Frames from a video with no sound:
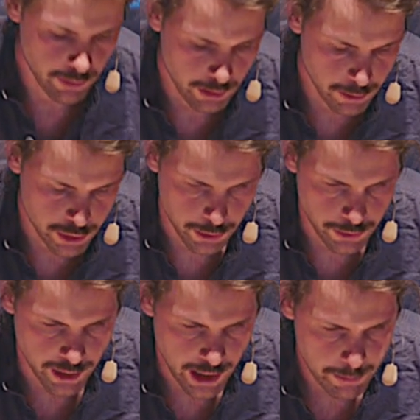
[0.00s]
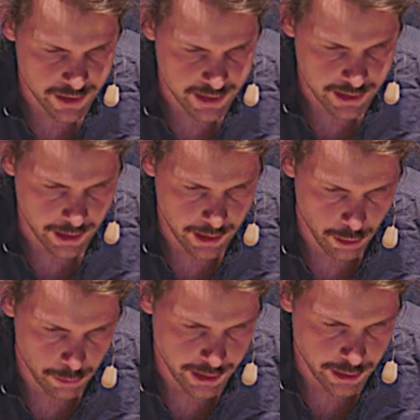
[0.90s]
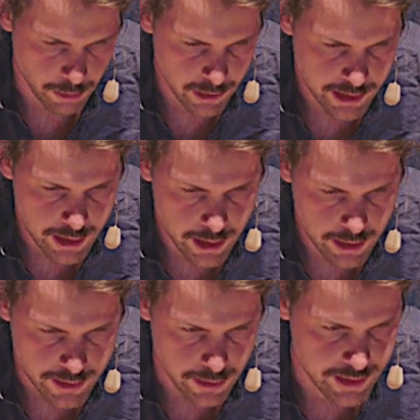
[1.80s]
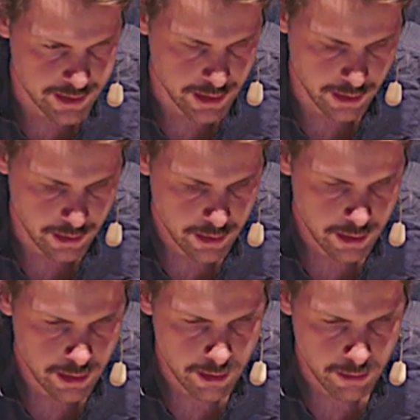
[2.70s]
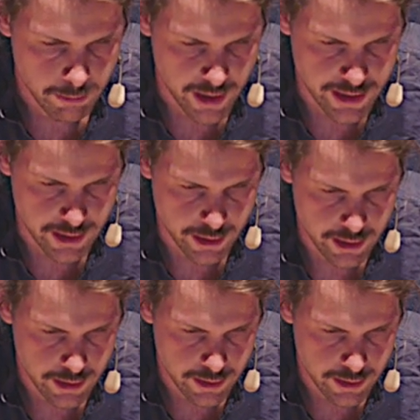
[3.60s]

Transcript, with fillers: of all, I will show you the app. It's uh, already complete. So it's a basic